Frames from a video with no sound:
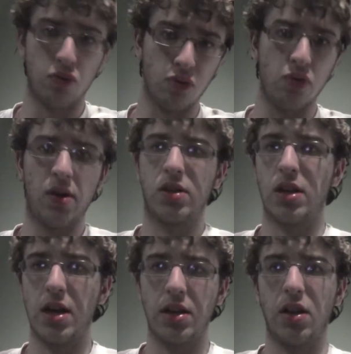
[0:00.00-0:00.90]
Who
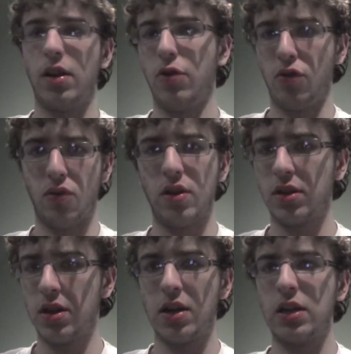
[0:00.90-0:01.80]
exactly, or what
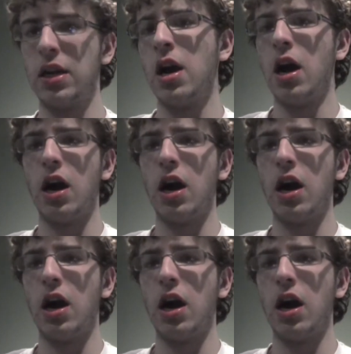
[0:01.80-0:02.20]
exactly?